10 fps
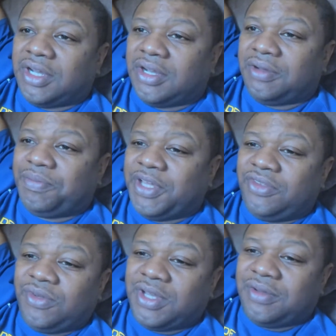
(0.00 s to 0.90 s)

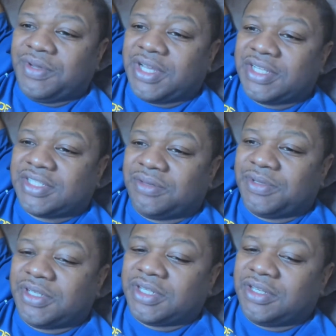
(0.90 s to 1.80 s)
Patreon, we got
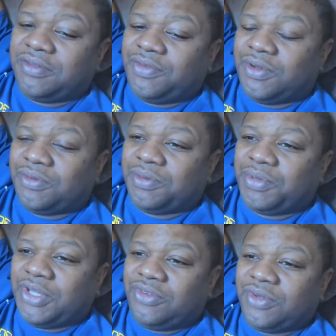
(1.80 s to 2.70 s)
some cooking. If you're on the
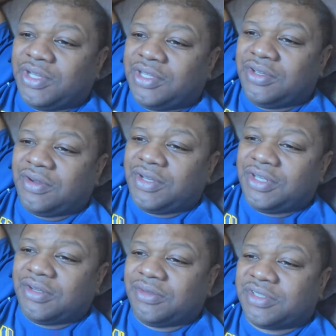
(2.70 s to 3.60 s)
Patreon, you
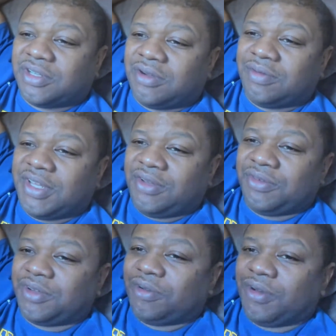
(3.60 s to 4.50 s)
already know it's already
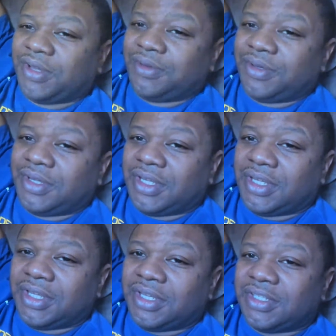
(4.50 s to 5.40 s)
on the grill.
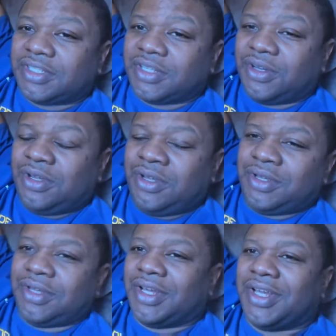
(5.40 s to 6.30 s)
So
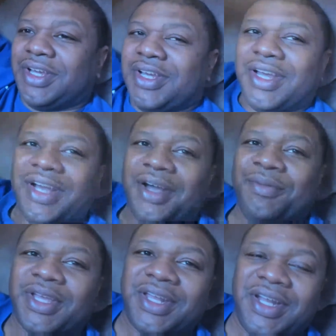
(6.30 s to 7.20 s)

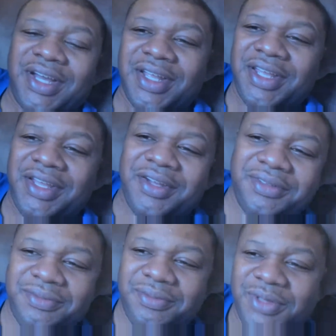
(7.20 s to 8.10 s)
I'm gonna get out of
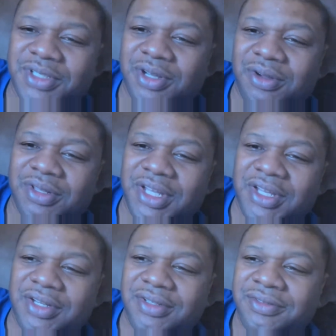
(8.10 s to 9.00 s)
here. We'll talk
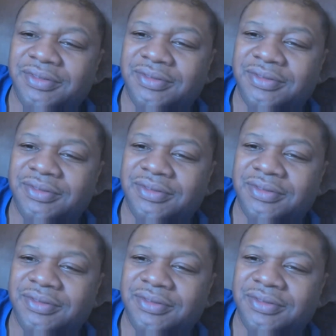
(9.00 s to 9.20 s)
later.